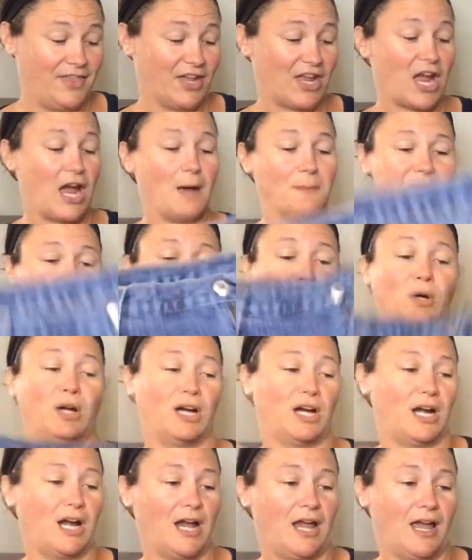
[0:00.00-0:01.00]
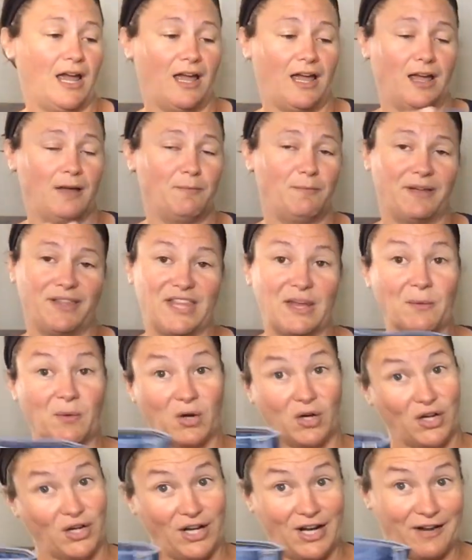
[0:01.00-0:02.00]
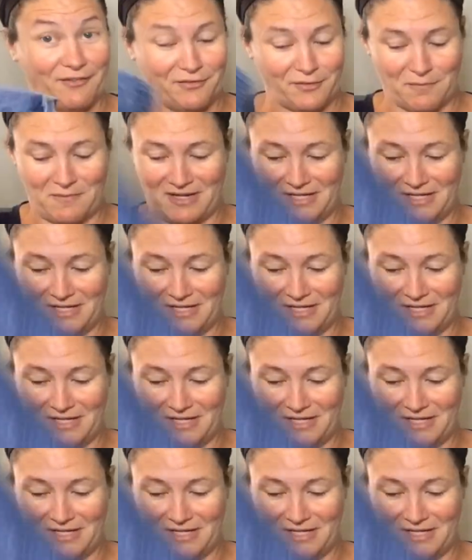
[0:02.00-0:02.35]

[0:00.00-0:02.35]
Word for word: the comps were but they were good enough